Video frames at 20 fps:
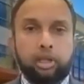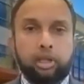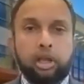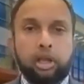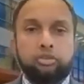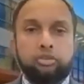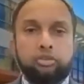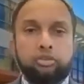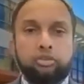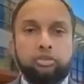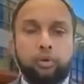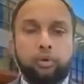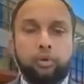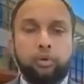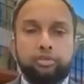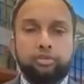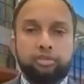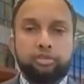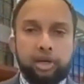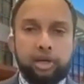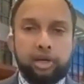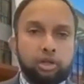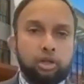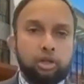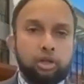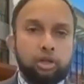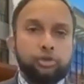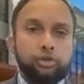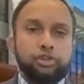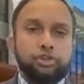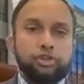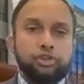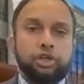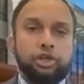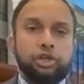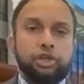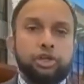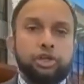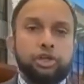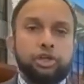So our study conclusion
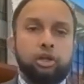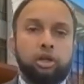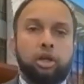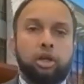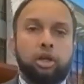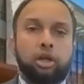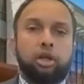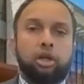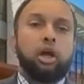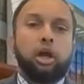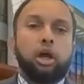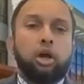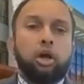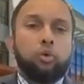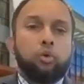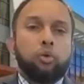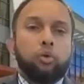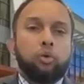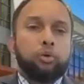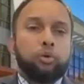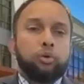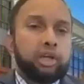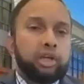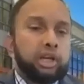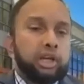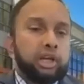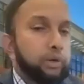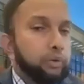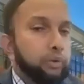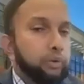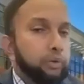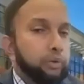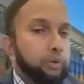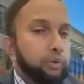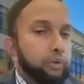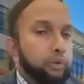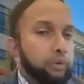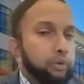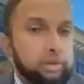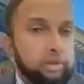was that EUS
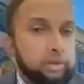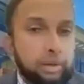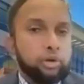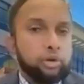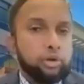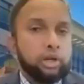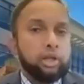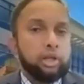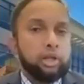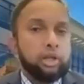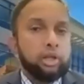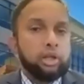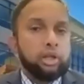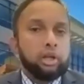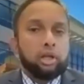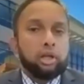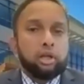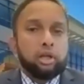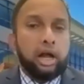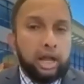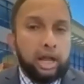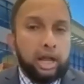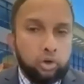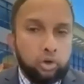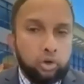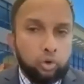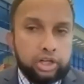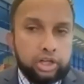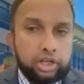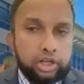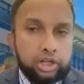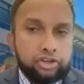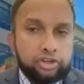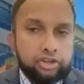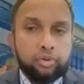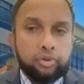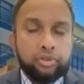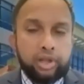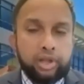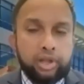demonstrated a high correlation with
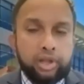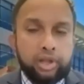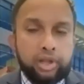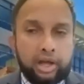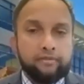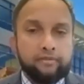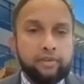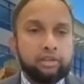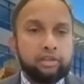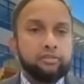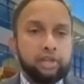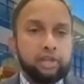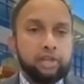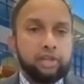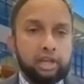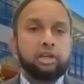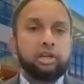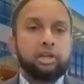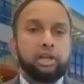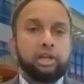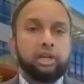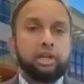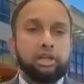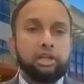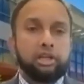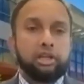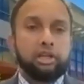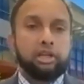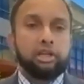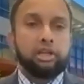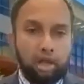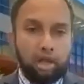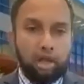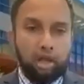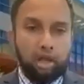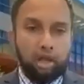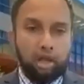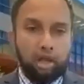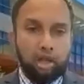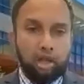non-invasive testing and histology.
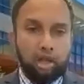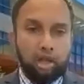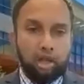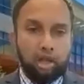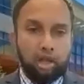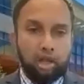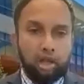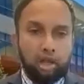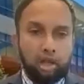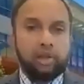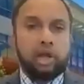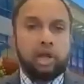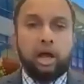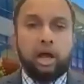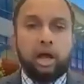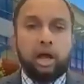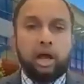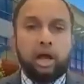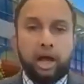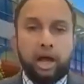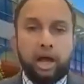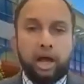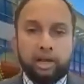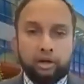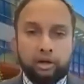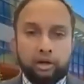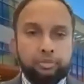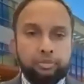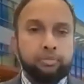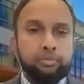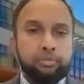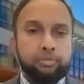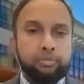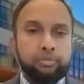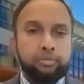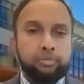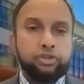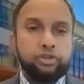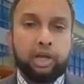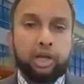Higher PPG
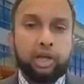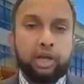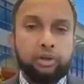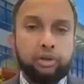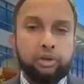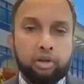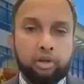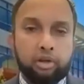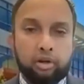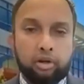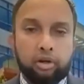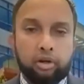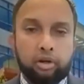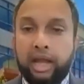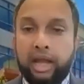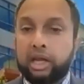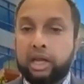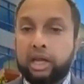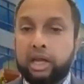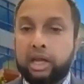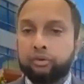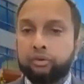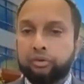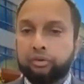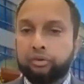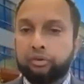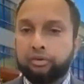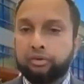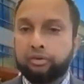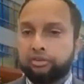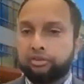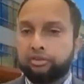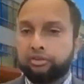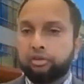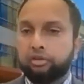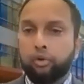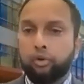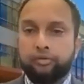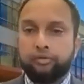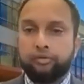values accurately reflected more
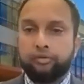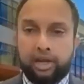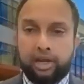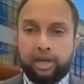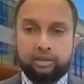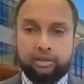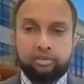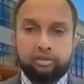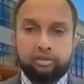advanced